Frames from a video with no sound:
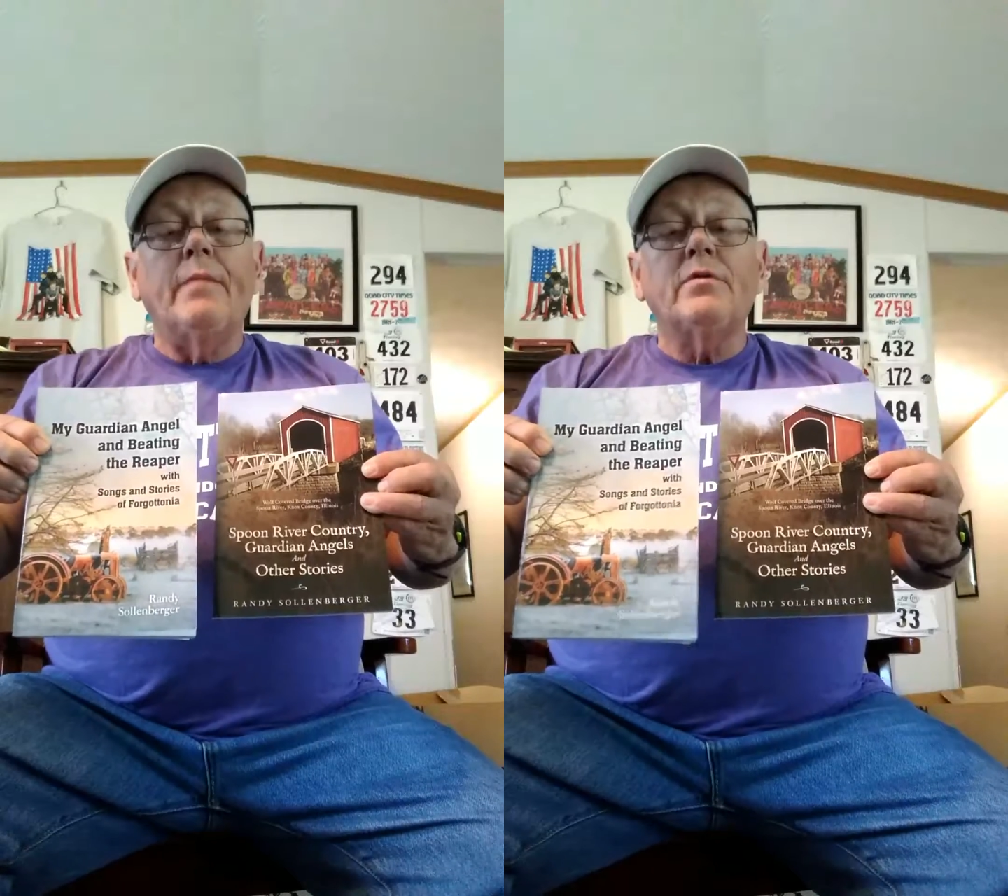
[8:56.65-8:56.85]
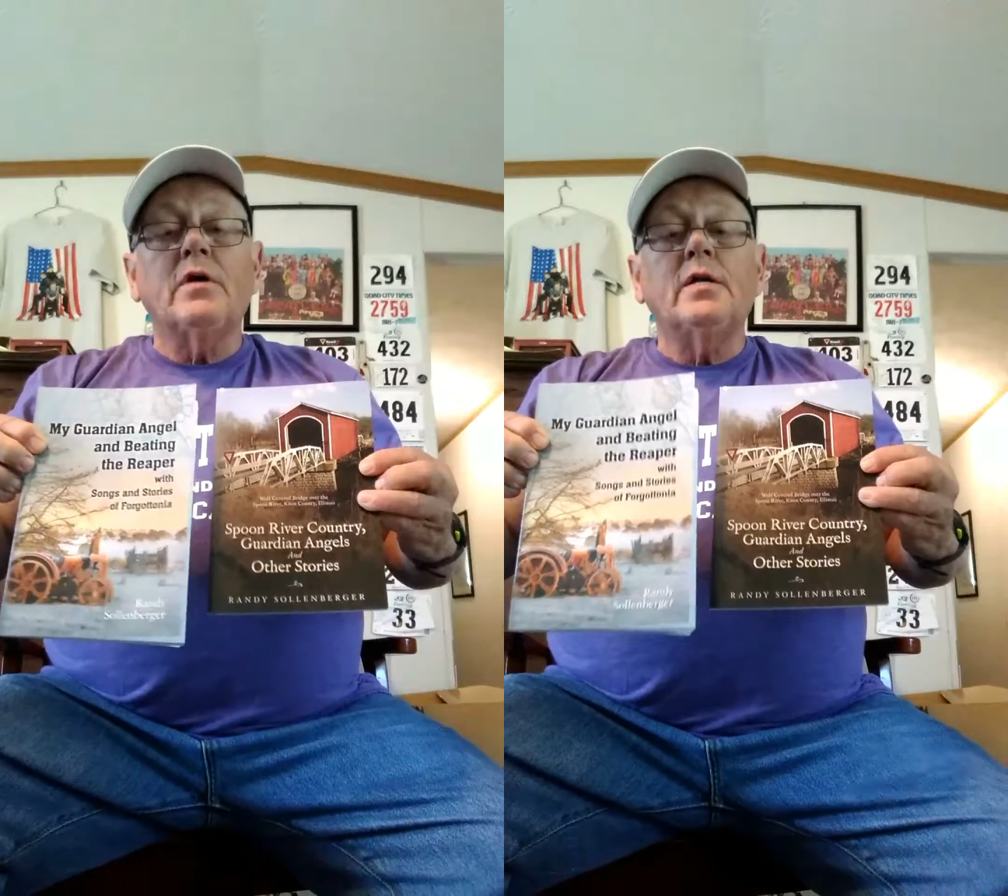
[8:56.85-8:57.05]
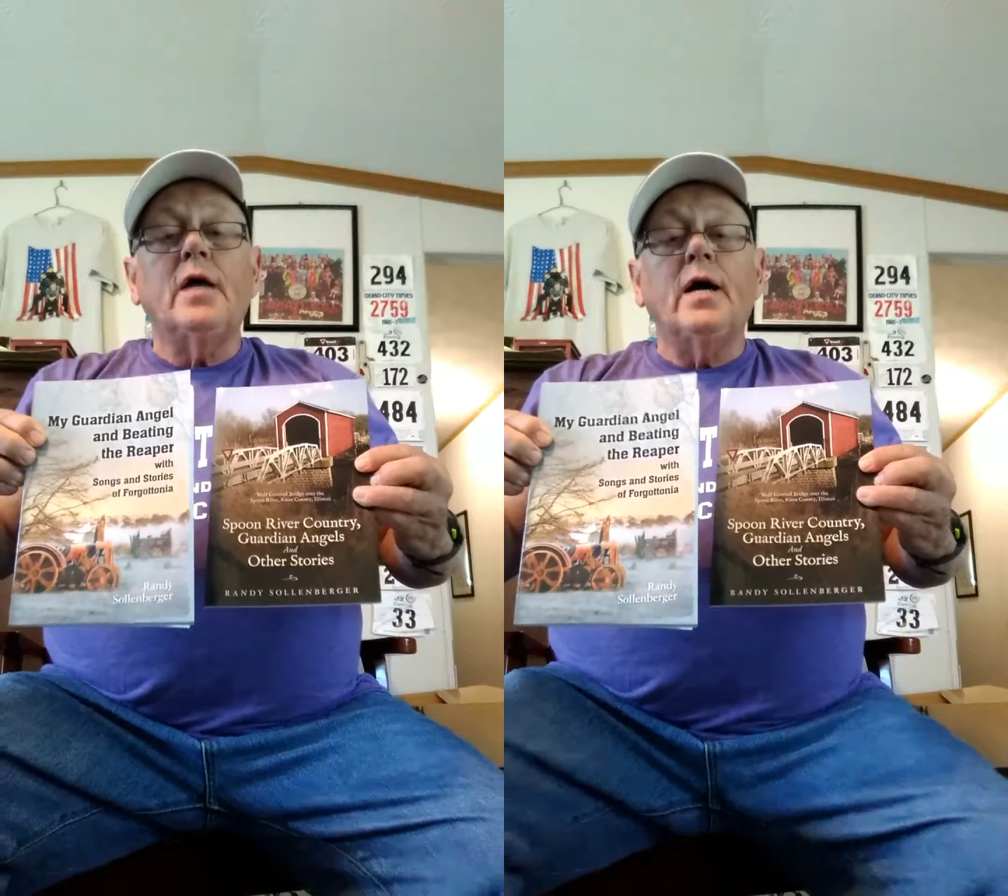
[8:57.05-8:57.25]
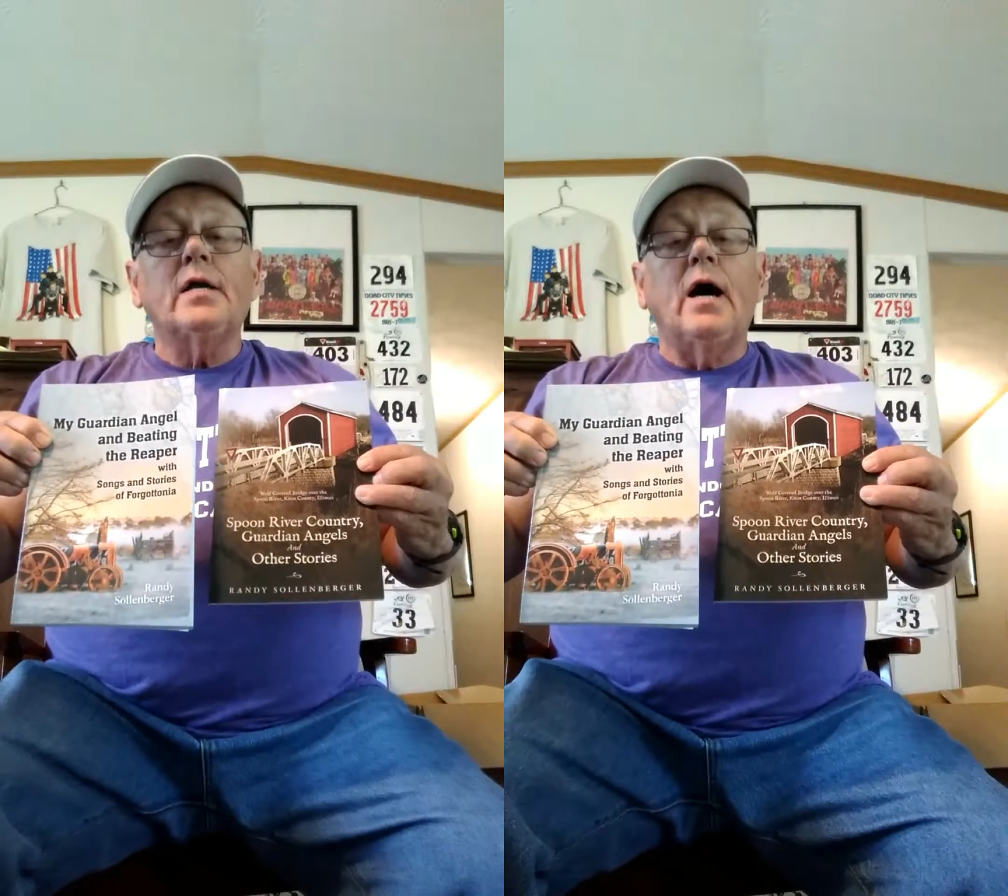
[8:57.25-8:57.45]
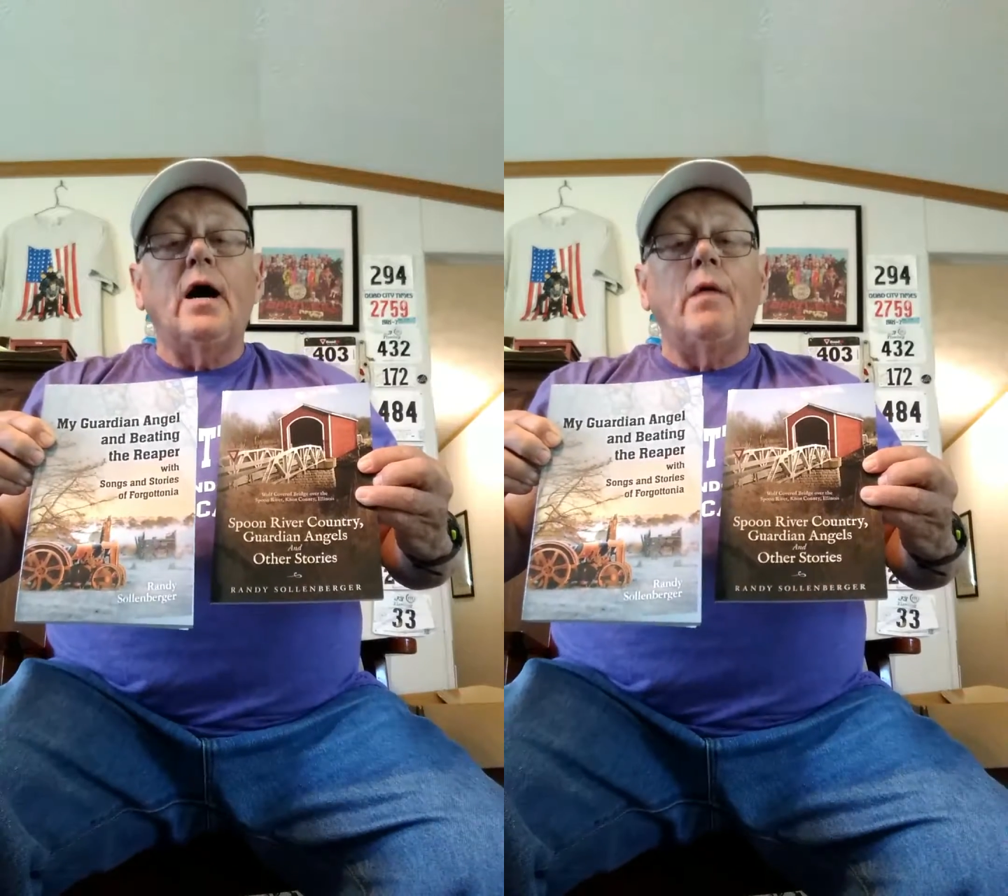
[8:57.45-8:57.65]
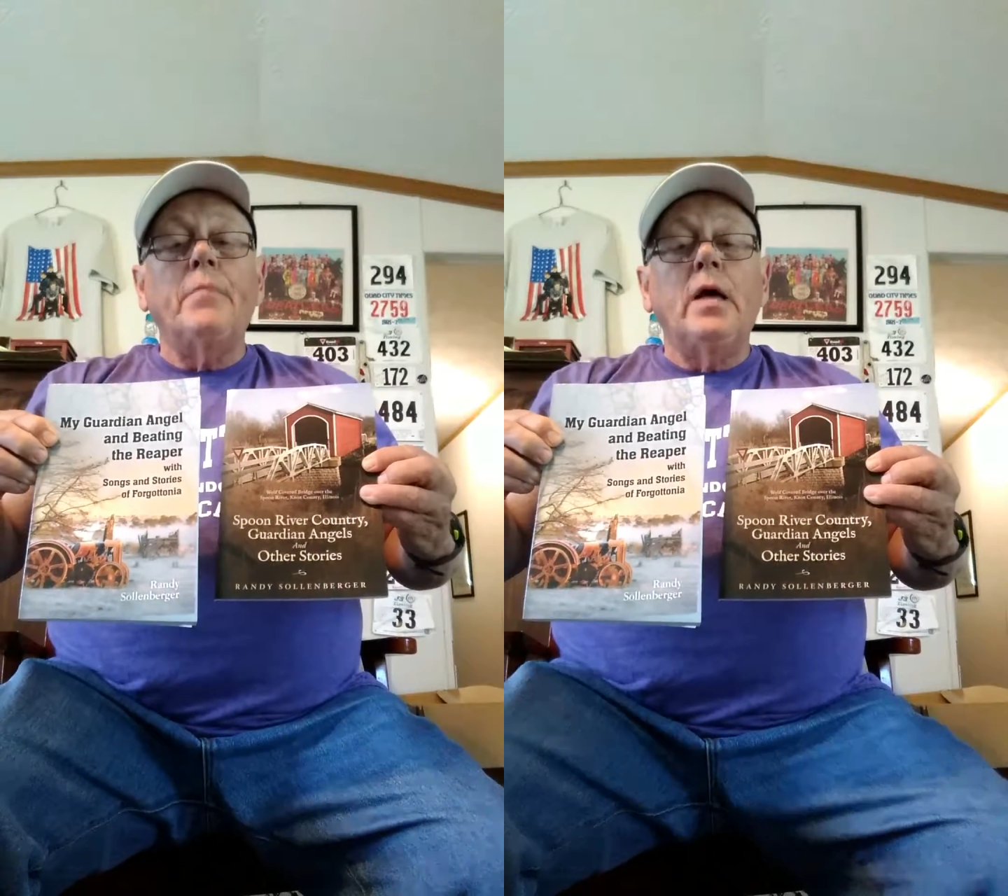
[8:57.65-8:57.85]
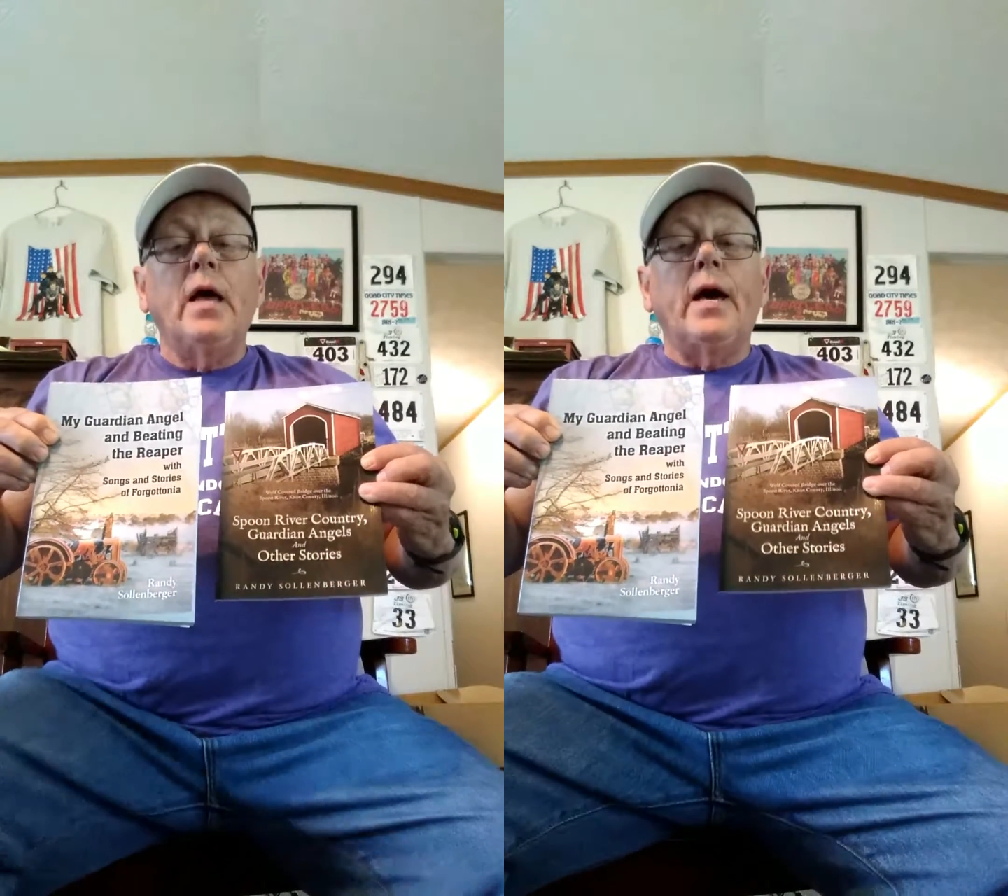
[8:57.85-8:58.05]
Amazon.com